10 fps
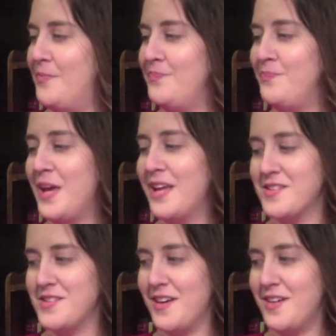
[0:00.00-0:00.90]
pink
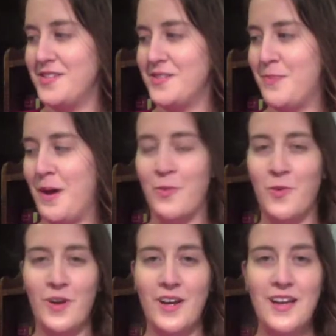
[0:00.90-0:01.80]
salt
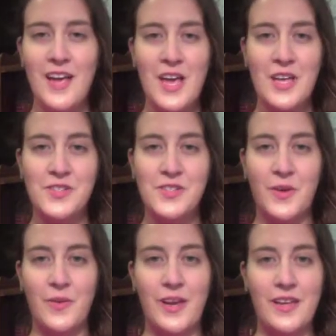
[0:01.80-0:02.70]
popcorn.
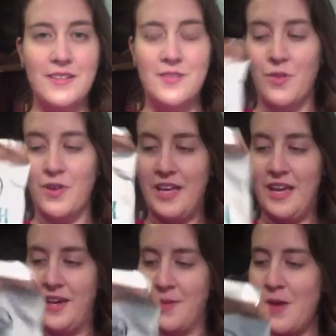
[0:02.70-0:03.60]
So it's
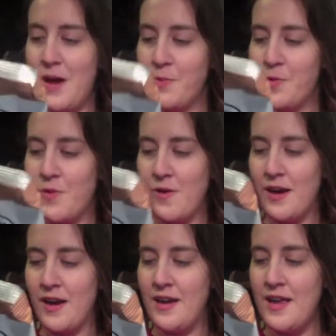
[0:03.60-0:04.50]
organic
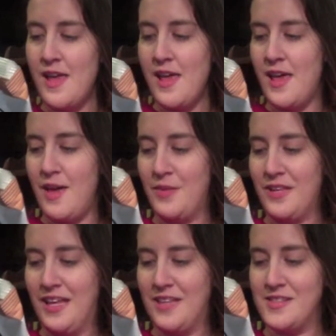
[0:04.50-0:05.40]
popcorn,
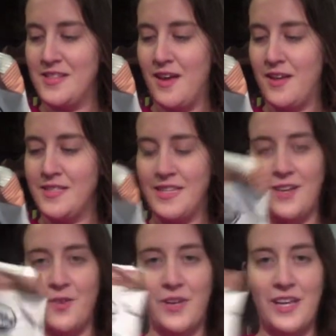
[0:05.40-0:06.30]
Himalayan salt,
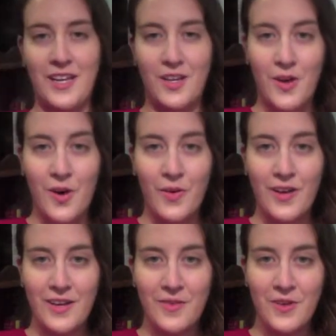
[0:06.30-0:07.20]
and organic
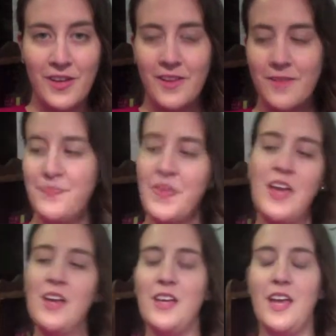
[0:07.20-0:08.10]
coconut oil.
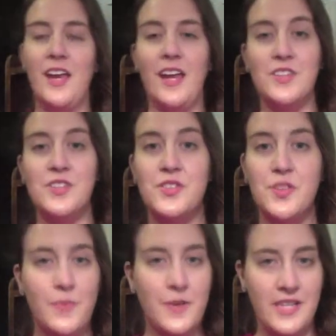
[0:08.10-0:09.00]
And it's
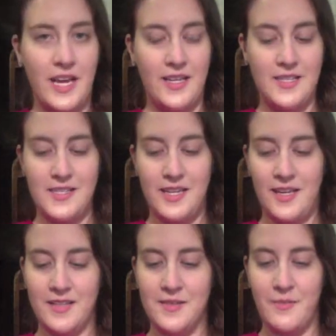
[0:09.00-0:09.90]
super tasty.
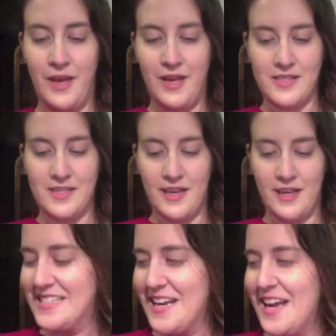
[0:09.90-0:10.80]
It's
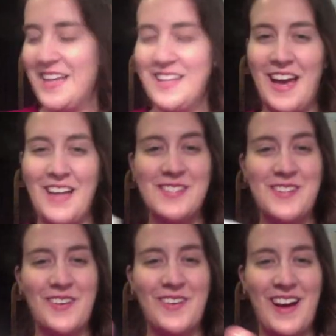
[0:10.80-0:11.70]
amazing. Yeah,
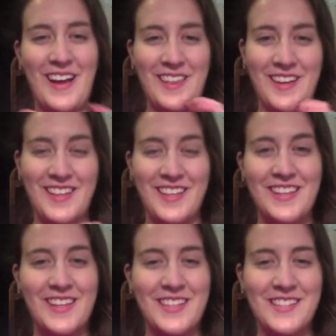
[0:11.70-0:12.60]
so I thought that
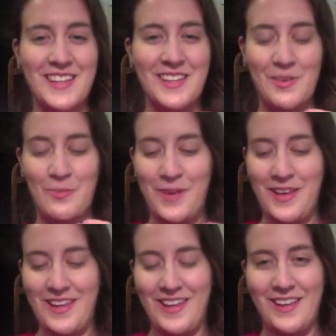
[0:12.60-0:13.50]
these little
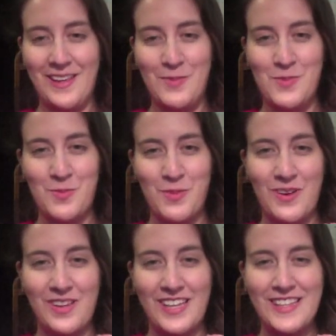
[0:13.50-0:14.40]
piggy clips
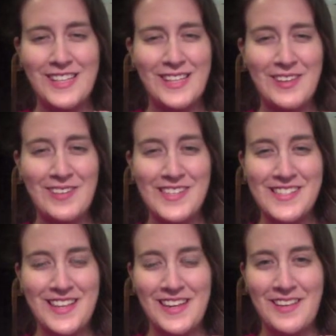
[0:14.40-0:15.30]
were like the
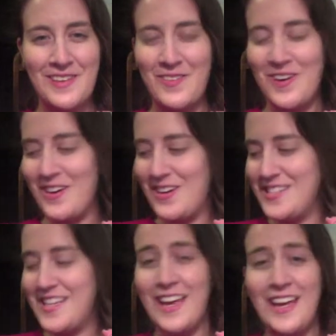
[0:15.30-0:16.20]
cutest thing in the world,
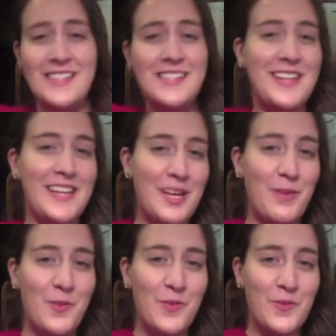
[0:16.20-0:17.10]
and they
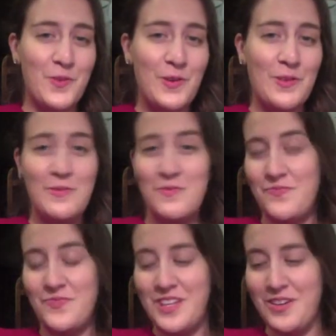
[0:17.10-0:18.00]
keep your food,
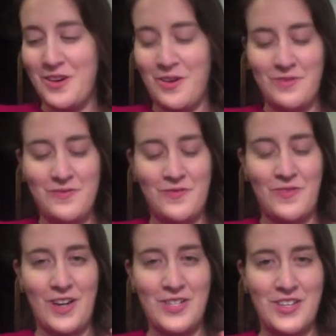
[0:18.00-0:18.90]

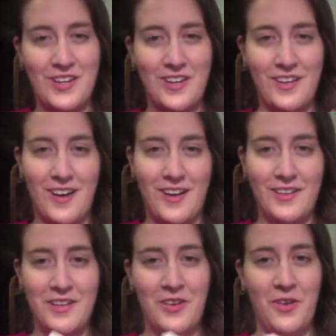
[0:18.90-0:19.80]
fresher, or,
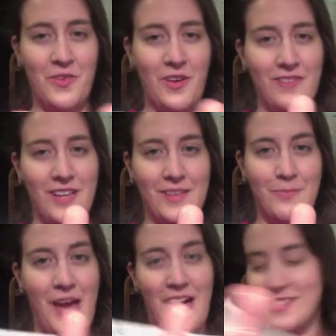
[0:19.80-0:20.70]
if you have like
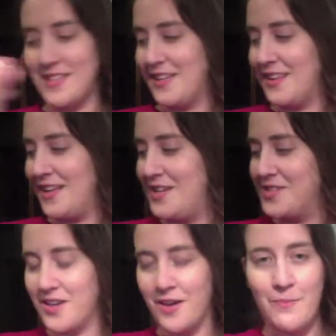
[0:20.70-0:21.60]
bags like this
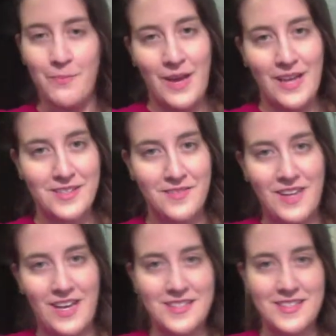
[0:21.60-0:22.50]
or bags of
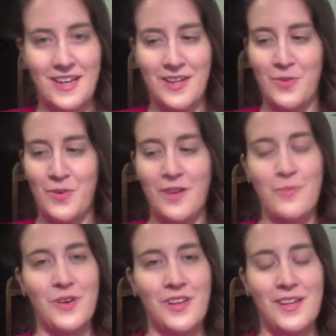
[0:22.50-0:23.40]
nuts that you want to
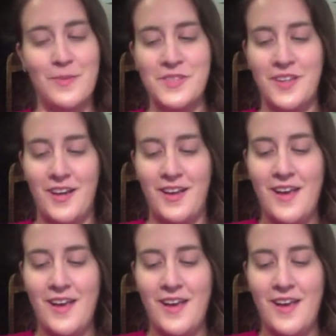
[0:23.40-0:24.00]
put clips on.